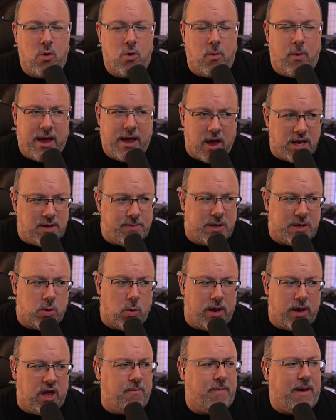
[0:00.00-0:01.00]
where we're going to be
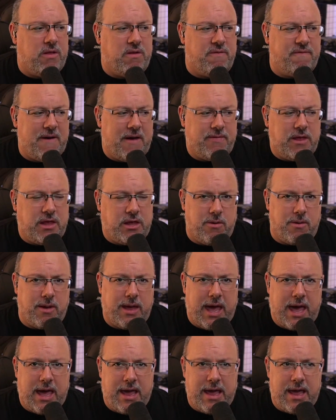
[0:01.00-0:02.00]
talking about the fact the
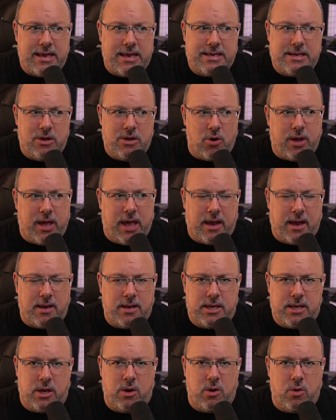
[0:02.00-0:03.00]
UK is
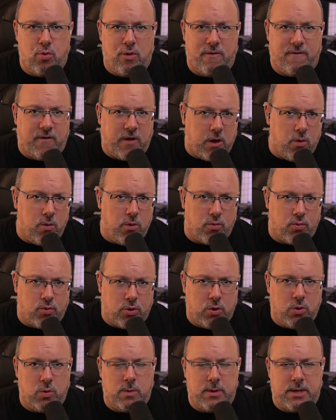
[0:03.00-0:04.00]
looking to review the
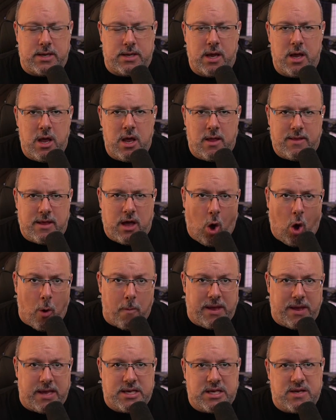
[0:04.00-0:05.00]
rules that
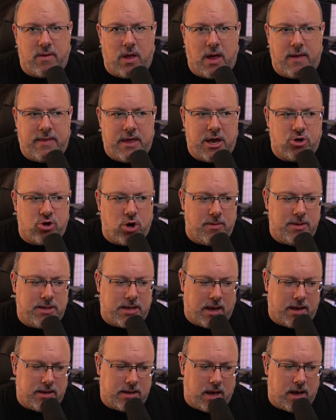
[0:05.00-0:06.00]
hobbyists fly their
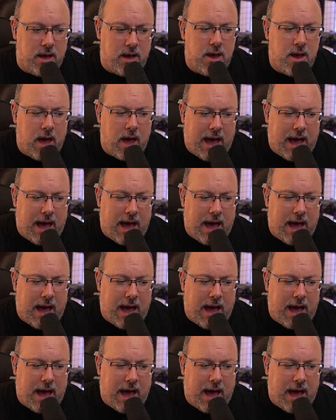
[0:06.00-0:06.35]
drones under.